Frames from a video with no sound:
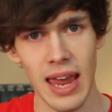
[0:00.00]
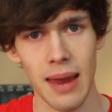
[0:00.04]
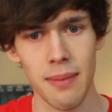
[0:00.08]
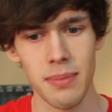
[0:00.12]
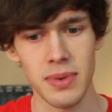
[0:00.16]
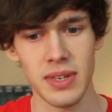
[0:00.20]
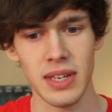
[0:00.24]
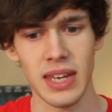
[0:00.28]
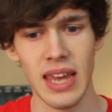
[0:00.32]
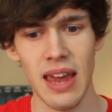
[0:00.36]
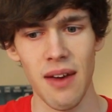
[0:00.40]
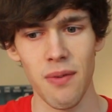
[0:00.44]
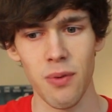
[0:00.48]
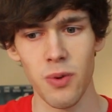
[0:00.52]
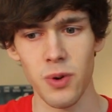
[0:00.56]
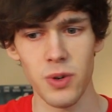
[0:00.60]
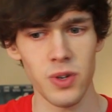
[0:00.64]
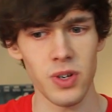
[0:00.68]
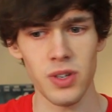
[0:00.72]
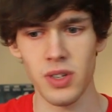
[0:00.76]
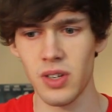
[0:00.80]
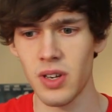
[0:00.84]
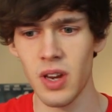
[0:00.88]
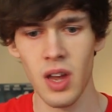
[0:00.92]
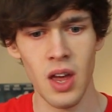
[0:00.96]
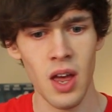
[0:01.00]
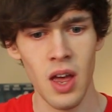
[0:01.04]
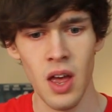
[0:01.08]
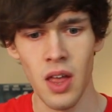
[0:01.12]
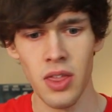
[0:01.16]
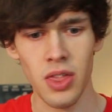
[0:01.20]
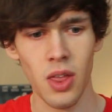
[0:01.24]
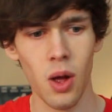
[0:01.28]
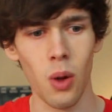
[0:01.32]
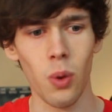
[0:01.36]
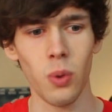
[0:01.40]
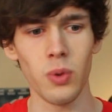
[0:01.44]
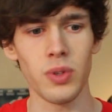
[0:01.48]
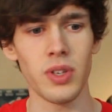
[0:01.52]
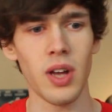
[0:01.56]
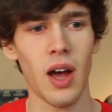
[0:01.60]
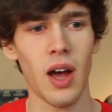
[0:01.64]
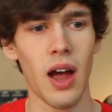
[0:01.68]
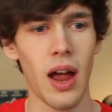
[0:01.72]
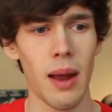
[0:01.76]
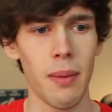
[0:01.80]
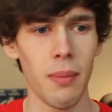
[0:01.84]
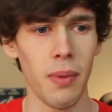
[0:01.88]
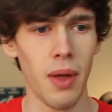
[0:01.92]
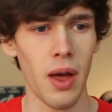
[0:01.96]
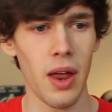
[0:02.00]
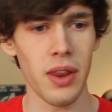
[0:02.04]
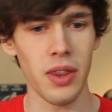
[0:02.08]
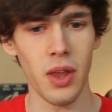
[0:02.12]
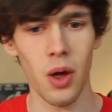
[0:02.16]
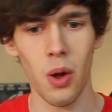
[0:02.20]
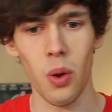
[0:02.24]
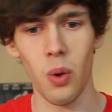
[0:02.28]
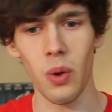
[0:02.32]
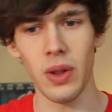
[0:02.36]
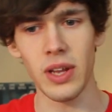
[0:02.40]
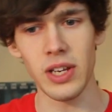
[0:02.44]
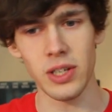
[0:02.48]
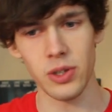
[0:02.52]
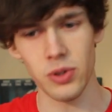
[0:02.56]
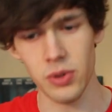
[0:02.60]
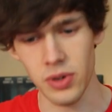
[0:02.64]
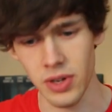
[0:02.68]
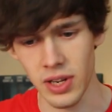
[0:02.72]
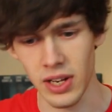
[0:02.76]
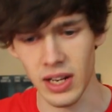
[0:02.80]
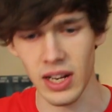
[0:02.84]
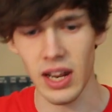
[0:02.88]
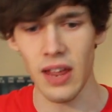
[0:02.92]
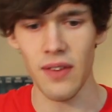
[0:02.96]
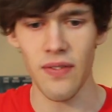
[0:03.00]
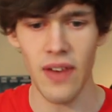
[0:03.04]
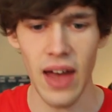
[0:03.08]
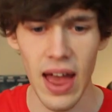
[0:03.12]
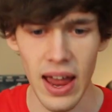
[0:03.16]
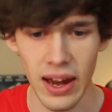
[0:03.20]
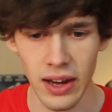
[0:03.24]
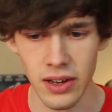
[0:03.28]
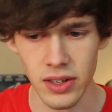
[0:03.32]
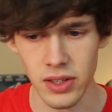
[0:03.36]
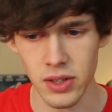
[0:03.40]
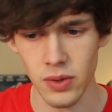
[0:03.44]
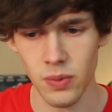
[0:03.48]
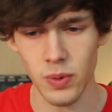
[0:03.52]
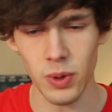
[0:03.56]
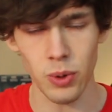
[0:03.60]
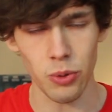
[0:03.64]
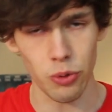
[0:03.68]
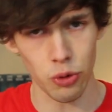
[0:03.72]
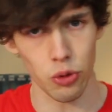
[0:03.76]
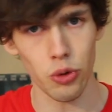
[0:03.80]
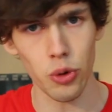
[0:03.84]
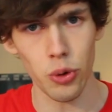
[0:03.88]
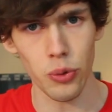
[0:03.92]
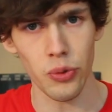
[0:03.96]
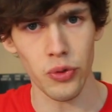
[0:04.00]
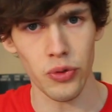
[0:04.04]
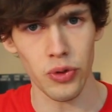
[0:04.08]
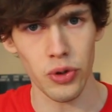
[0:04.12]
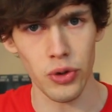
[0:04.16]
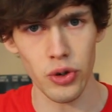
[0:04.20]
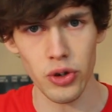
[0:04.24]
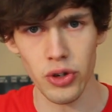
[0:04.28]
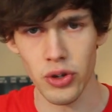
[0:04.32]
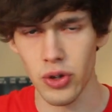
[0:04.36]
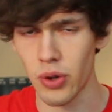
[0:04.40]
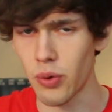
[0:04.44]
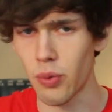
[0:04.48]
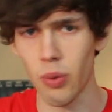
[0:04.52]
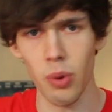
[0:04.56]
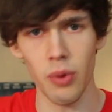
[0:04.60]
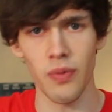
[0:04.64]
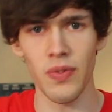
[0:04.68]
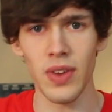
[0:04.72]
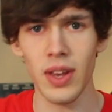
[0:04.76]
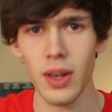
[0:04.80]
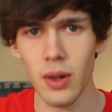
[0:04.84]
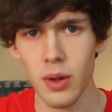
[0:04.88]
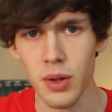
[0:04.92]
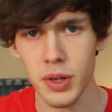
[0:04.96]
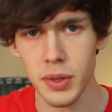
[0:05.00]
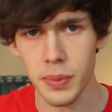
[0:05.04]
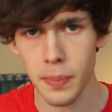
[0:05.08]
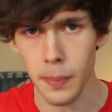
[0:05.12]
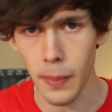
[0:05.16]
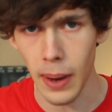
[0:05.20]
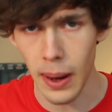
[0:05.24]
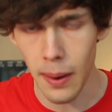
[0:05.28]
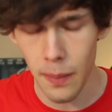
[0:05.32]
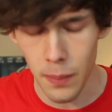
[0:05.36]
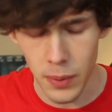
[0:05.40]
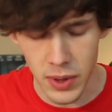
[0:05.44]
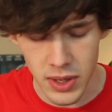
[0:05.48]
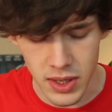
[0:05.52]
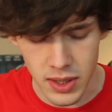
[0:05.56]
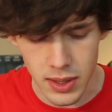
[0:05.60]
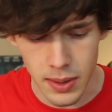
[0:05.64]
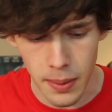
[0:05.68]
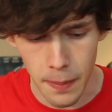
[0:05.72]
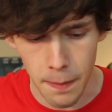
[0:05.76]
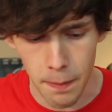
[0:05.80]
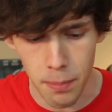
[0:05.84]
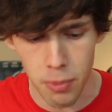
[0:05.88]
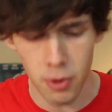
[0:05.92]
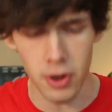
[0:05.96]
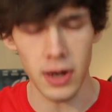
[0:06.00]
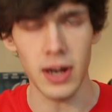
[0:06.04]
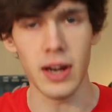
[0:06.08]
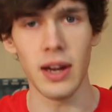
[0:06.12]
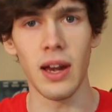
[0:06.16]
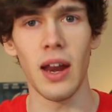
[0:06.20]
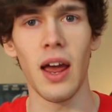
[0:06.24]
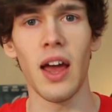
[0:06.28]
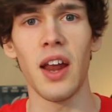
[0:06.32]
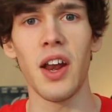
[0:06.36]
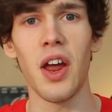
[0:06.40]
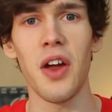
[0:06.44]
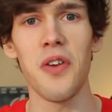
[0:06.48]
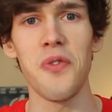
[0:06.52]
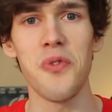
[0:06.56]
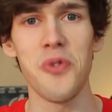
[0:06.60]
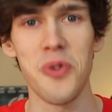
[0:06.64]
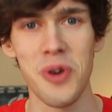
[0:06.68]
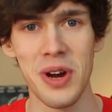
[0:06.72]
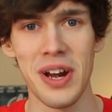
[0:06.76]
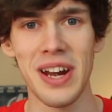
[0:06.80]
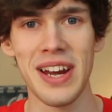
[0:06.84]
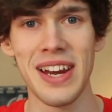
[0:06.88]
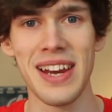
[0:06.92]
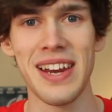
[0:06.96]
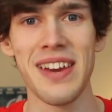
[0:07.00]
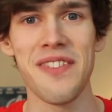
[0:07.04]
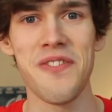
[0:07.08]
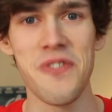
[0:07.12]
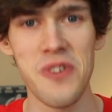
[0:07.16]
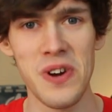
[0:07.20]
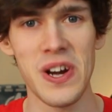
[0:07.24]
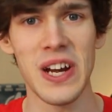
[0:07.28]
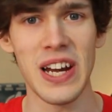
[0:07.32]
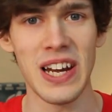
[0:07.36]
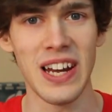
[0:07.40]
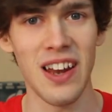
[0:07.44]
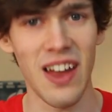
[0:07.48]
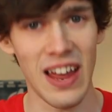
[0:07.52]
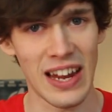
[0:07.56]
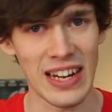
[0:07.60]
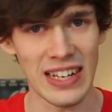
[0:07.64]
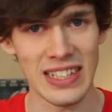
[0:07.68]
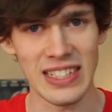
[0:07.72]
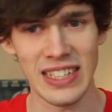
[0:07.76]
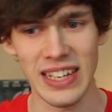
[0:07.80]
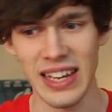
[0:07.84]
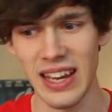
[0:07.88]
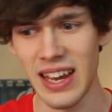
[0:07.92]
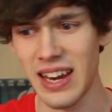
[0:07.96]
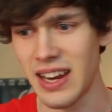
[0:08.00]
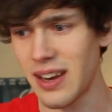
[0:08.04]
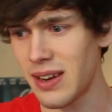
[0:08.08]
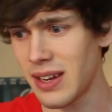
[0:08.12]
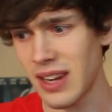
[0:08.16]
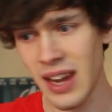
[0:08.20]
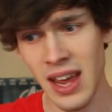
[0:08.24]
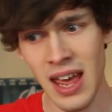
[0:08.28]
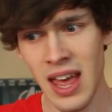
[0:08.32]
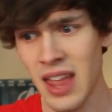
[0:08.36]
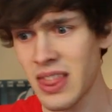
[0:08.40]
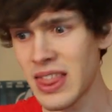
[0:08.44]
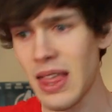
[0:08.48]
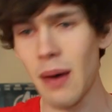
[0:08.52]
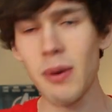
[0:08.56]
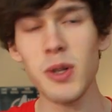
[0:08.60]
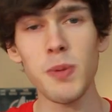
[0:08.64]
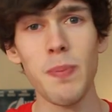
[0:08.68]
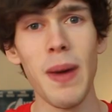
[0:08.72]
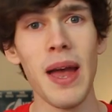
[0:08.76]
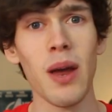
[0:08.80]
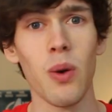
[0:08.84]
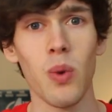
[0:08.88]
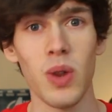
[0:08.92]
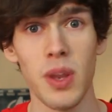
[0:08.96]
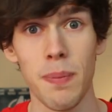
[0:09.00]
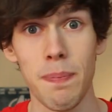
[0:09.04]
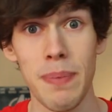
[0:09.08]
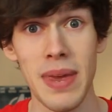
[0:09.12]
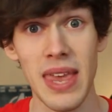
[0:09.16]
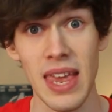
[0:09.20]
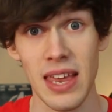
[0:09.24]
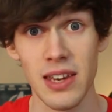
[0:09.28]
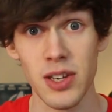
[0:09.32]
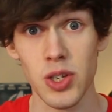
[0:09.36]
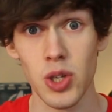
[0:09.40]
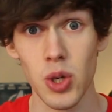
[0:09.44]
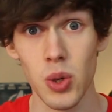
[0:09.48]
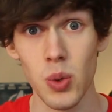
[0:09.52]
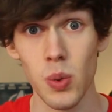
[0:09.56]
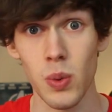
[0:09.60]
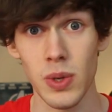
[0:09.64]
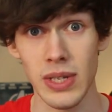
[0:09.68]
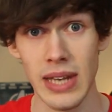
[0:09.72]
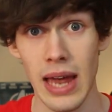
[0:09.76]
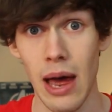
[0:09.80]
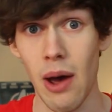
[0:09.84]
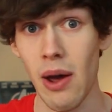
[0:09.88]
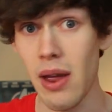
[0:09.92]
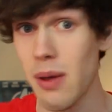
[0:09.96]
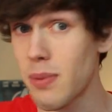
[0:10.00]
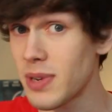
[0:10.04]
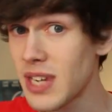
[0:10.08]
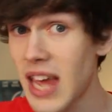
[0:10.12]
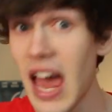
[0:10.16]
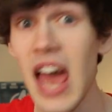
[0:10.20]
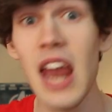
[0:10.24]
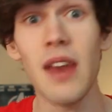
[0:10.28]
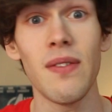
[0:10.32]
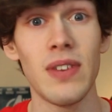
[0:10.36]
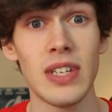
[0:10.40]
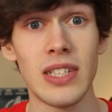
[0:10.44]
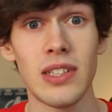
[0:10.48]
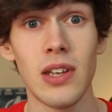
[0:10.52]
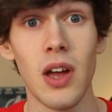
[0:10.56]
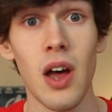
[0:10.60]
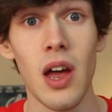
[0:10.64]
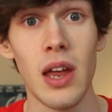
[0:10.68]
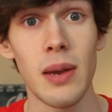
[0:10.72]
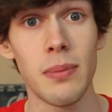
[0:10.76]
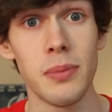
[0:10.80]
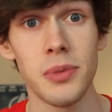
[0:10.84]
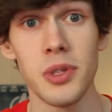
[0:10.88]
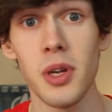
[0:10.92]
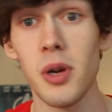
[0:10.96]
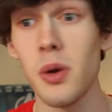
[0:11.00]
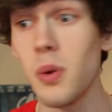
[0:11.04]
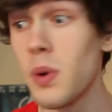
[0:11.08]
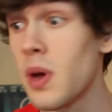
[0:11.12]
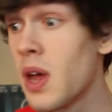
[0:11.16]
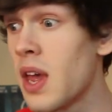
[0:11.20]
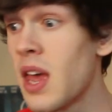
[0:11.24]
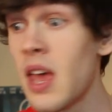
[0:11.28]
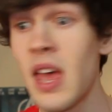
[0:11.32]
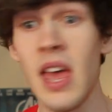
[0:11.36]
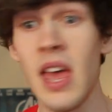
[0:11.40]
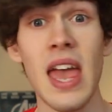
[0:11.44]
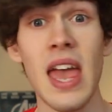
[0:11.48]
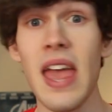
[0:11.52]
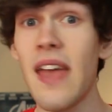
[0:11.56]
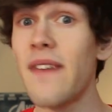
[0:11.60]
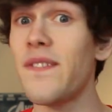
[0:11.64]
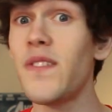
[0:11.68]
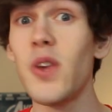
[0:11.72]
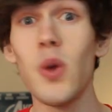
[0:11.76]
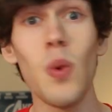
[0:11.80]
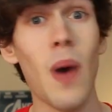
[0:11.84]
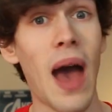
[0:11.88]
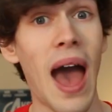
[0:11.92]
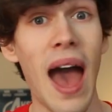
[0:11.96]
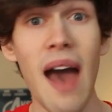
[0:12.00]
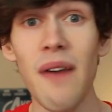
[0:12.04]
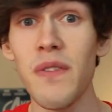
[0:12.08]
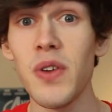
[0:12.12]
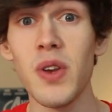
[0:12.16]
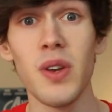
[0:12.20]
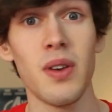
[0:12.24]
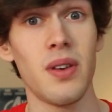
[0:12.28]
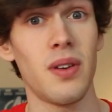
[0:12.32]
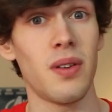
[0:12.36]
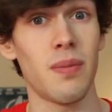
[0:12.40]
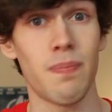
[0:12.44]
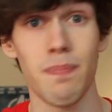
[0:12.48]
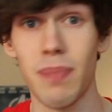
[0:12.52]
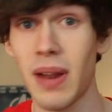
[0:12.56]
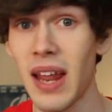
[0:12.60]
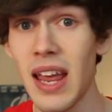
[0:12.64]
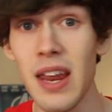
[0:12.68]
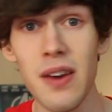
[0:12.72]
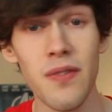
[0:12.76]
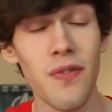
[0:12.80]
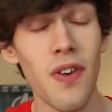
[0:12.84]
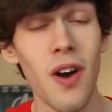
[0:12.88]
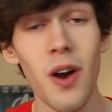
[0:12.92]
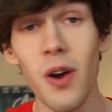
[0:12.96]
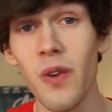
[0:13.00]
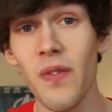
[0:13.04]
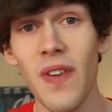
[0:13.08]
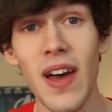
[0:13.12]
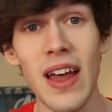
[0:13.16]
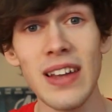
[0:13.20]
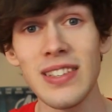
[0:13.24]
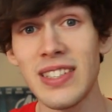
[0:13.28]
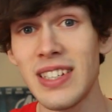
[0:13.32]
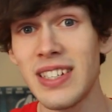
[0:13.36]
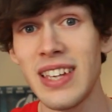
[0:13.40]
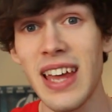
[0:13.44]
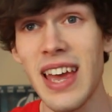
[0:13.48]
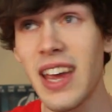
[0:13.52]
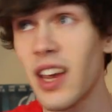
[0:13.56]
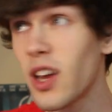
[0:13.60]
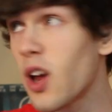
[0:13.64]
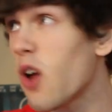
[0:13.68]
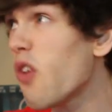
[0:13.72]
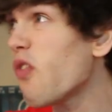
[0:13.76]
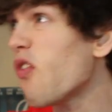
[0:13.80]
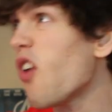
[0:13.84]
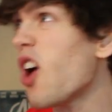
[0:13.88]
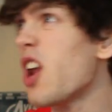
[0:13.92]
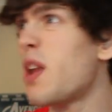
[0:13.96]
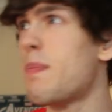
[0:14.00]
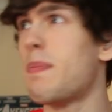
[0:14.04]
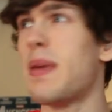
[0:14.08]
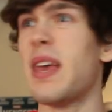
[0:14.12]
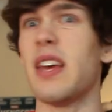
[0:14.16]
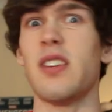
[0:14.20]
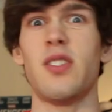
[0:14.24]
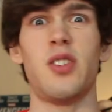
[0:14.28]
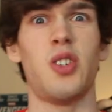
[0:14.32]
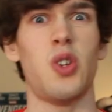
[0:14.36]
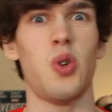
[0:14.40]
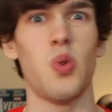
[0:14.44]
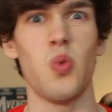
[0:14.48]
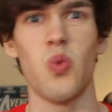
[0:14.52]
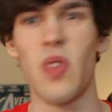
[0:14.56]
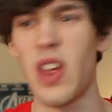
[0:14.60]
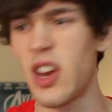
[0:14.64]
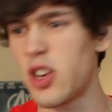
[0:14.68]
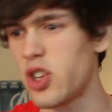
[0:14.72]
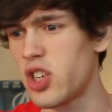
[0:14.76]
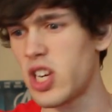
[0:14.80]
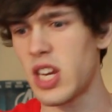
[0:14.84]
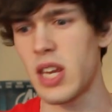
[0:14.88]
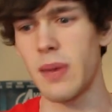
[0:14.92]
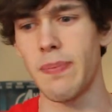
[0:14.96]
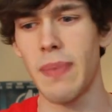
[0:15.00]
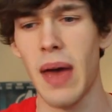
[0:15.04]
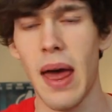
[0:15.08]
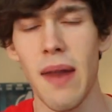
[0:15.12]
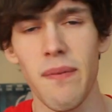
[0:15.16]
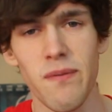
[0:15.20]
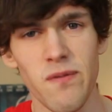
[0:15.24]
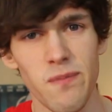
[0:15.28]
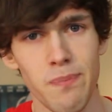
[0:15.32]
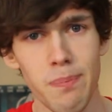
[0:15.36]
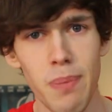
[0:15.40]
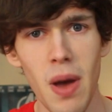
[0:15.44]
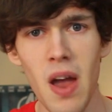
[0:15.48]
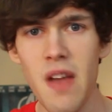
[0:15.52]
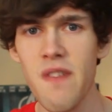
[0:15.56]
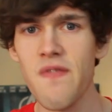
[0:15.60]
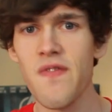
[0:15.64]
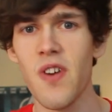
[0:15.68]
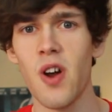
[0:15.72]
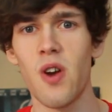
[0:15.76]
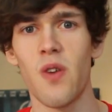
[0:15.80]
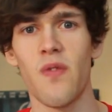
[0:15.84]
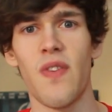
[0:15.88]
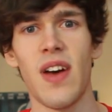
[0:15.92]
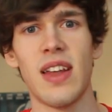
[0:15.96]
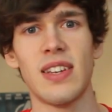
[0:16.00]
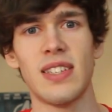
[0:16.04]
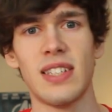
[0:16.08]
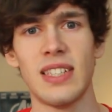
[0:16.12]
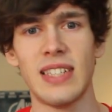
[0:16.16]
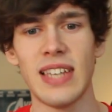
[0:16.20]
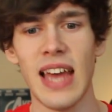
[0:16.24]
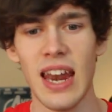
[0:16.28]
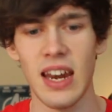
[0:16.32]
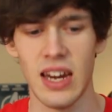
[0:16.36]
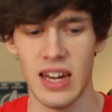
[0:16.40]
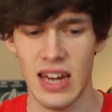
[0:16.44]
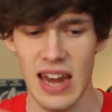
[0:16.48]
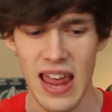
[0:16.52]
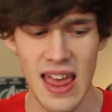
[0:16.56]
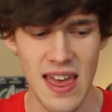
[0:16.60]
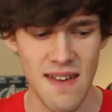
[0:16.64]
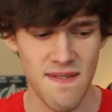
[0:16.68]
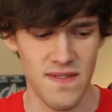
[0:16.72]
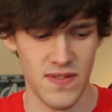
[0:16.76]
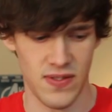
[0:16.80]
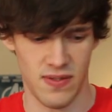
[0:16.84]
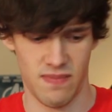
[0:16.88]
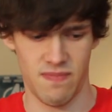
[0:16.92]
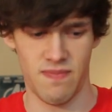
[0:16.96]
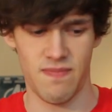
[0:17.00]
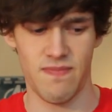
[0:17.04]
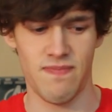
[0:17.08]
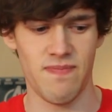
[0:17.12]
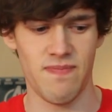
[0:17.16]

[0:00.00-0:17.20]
came together, and just the whole timeline, the whole history, the cliffhangers, the real truths, and just the reveals. It was brilliant, and I really, really liked it. And that was back when the PS2 was out. It was ahead of its time, so if you haven't played Final Fantasy X, go find a PS2. They're cheap. And buy Final Fantasy X and have